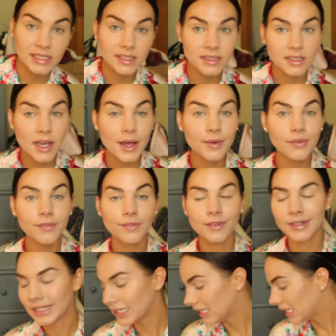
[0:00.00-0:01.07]
Stuff,
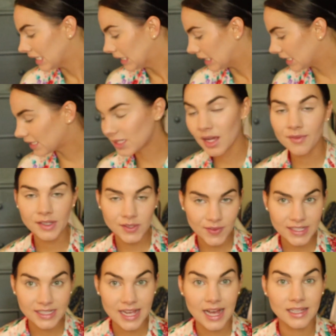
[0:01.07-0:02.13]
this stuff is
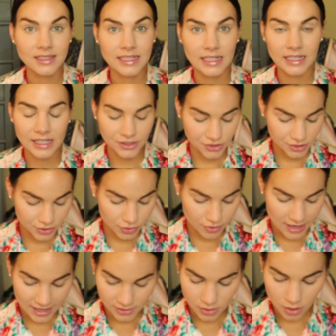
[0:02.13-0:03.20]
fantastic. It just
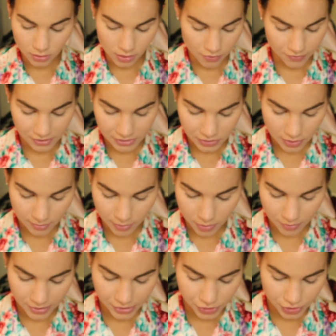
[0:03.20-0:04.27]
cracked all over, so I'm
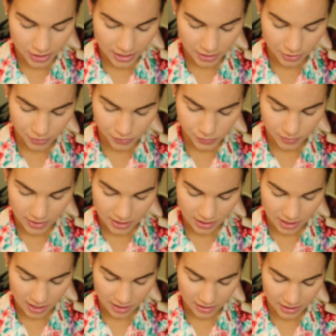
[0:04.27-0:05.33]
going to try and use what I
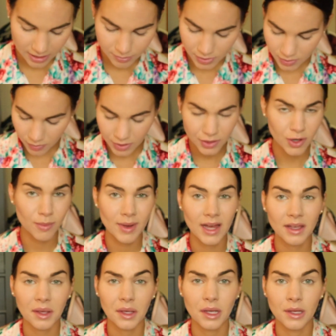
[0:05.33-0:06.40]
can. And I'm just going to go
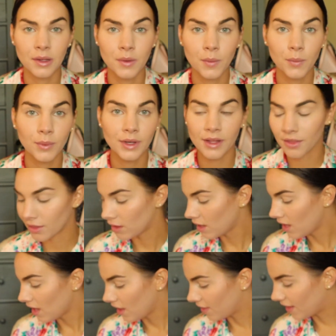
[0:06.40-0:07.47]
back in with
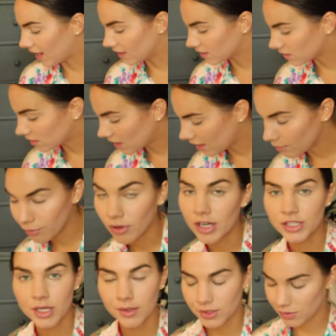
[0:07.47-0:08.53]
that same
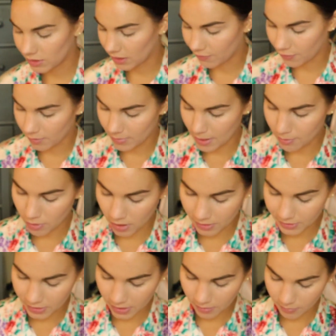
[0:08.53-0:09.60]
brush I was using for my
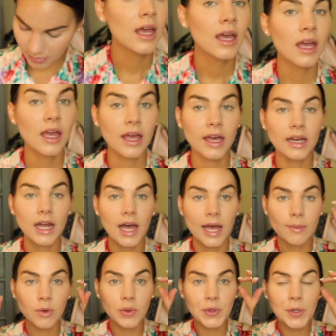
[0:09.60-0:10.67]
bronzer, and
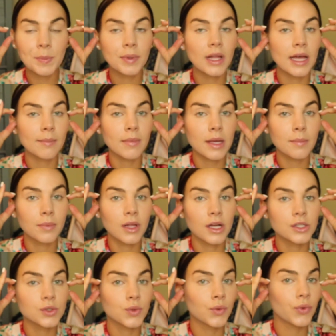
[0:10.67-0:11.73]
I'm going to apply my
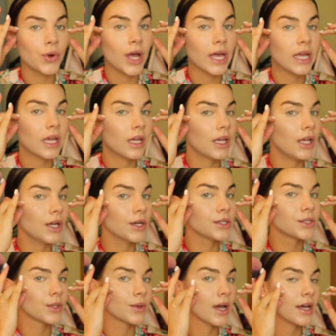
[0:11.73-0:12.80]
blush right here,
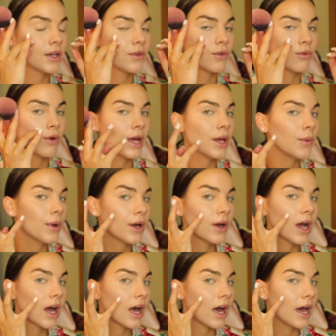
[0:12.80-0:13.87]
so kind of right where
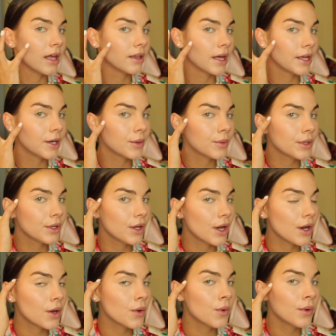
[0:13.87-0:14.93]
a highlighter would
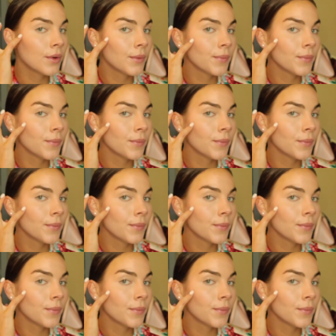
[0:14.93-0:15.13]
go.